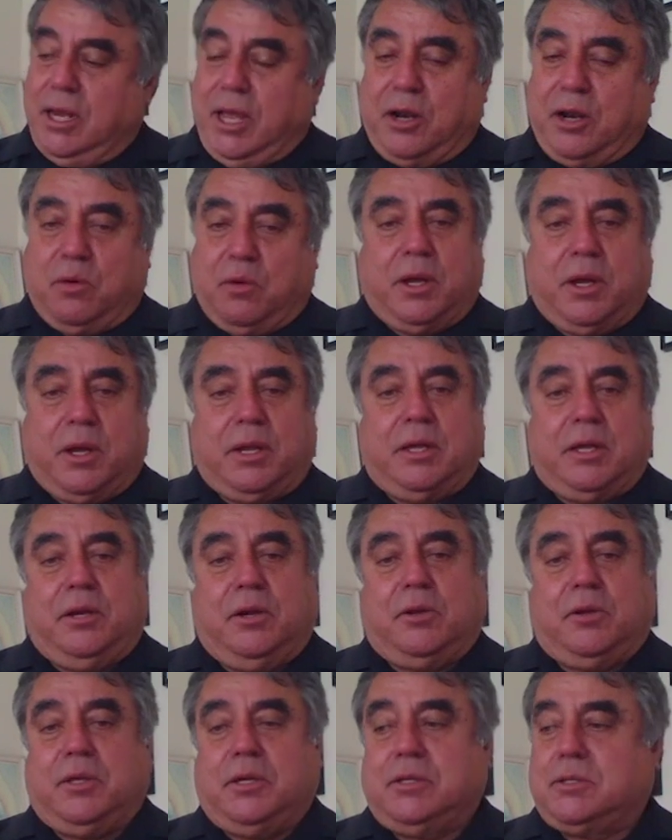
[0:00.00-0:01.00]
And I don't want
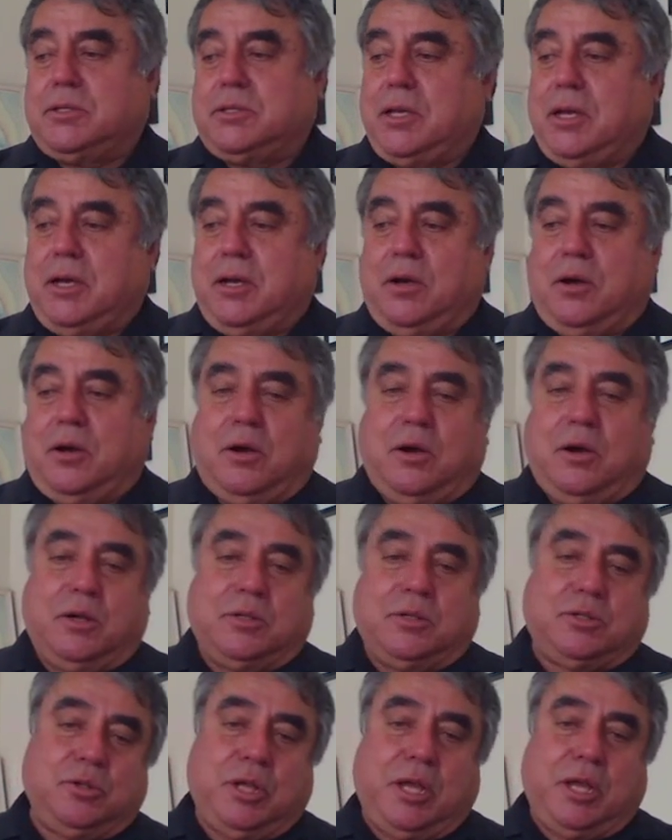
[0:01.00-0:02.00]
to hear this,
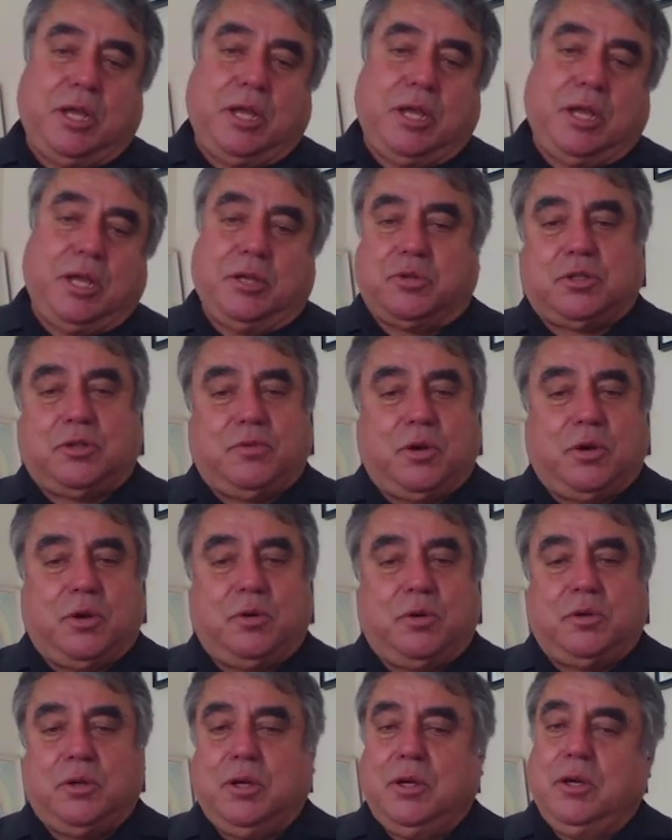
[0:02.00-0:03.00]
oh, it's too dangerous to
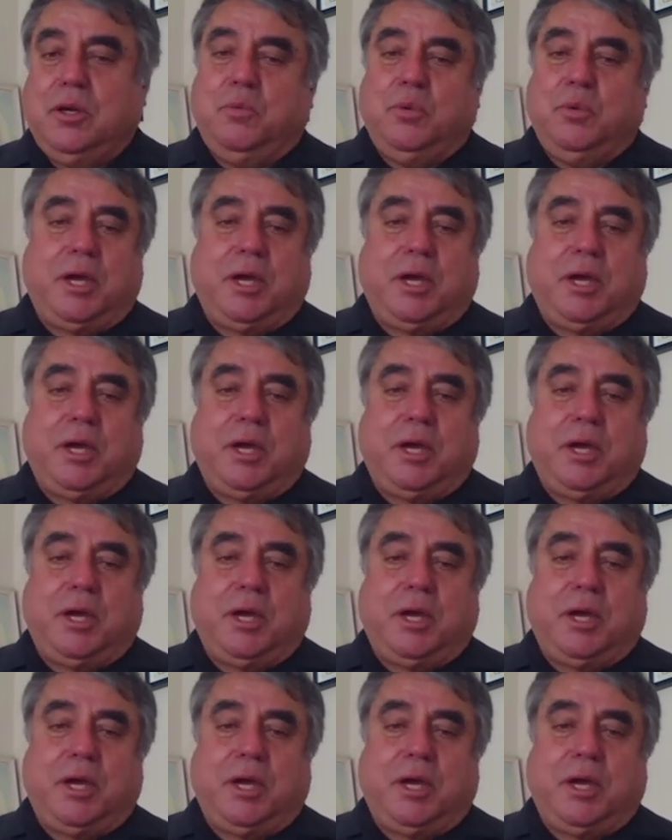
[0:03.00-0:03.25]
vote.